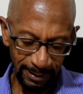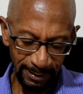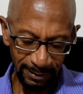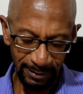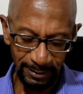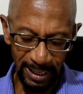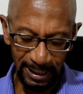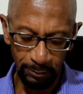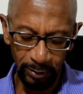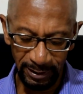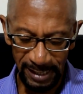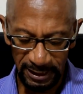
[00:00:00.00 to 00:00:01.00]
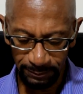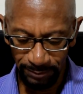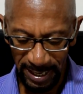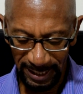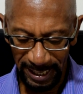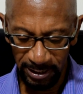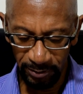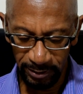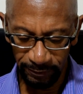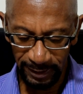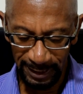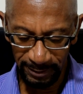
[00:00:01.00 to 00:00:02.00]
the second really nice spot
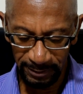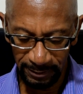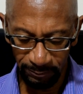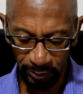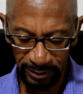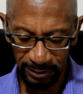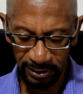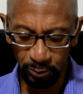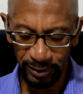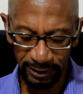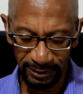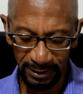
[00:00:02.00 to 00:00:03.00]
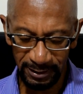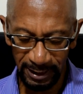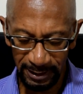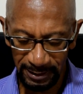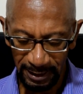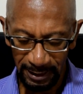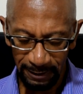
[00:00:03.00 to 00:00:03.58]
800,000, which is 266,